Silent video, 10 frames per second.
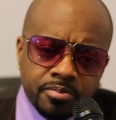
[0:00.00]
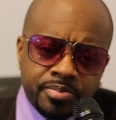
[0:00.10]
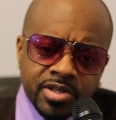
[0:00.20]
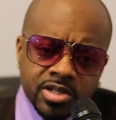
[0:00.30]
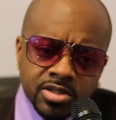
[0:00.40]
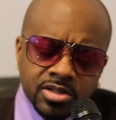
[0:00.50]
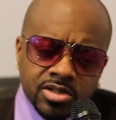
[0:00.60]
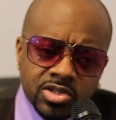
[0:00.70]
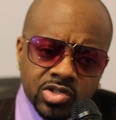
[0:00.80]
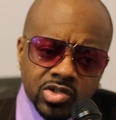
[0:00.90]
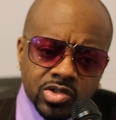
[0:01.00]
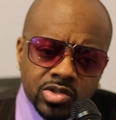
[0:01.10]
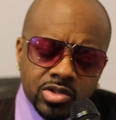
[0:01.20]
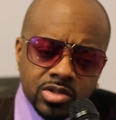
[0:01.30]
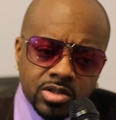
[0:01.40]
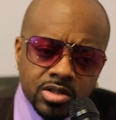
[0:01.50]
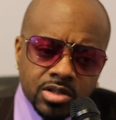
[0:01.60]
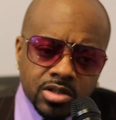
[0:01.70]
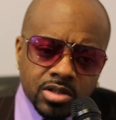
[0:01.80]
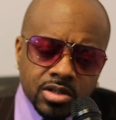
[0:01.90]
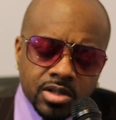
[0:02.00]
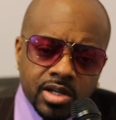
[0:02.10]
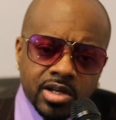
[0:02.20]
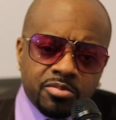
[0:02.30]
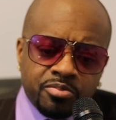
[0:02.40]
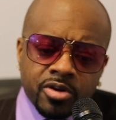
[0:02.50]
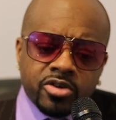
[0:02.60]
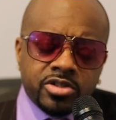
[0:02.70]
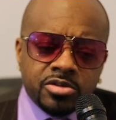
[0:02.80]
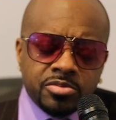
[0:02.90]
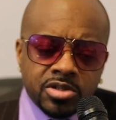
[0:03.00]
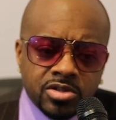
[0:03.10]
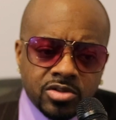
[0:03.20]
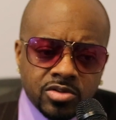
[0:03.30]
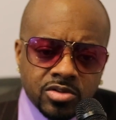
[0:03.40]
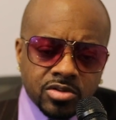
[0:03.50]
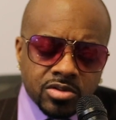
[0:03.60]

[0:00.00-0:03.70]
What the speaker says: because Let It Burn to me,